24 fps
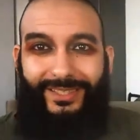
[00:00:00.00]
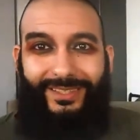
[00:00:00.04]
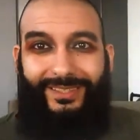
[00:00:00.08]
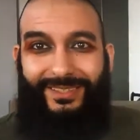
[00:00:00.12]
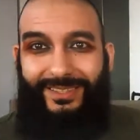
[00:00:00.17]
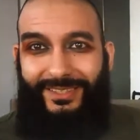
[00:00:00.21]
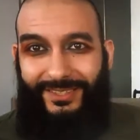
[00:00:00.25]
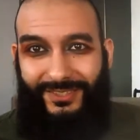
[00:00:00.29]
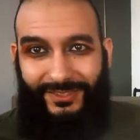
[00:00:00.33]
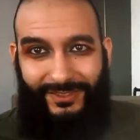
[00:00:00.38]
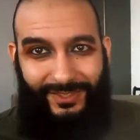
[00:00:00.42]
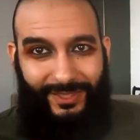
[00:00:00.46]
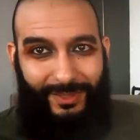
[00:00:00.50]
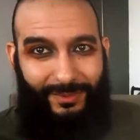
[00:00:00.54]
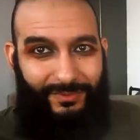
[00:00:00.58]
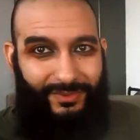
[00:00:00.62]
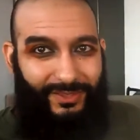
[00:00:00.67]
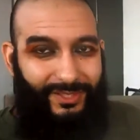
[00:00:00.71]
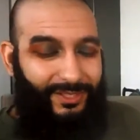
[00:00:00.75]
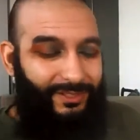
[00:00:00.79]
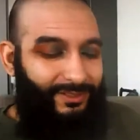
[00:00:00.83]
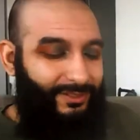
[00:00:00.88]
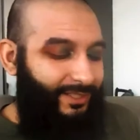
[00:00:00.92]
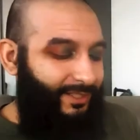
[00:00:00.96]
Instagram
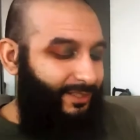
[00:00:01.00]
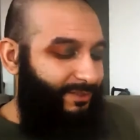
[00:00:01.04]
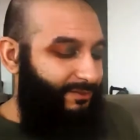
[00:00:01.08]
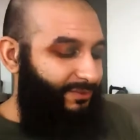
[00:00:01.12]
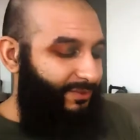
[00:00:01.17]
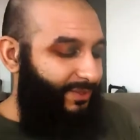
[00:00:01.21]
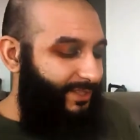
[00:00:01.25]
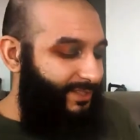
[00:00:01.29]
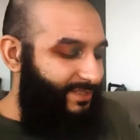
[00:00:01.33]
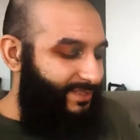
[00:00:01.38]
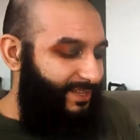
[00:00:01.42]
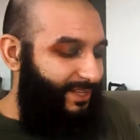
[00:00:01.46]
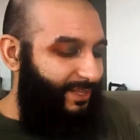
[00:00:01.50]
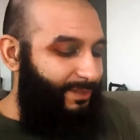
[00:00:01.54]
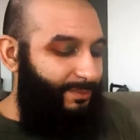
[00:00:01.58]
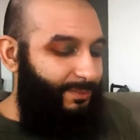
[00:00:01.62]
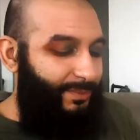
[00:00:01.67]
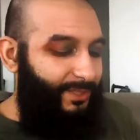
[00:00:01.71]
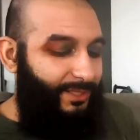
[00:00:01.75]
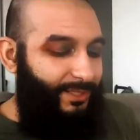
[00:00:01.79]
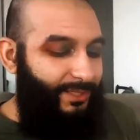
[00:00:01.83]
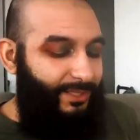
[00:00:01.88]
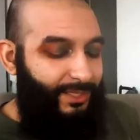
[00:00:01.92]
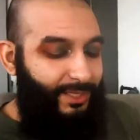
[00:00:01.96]
video that a friend sent
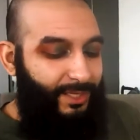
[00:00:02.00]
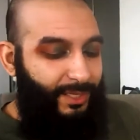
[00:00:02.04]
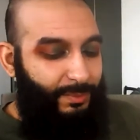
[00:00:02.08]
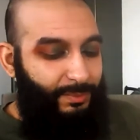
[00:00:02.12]
me.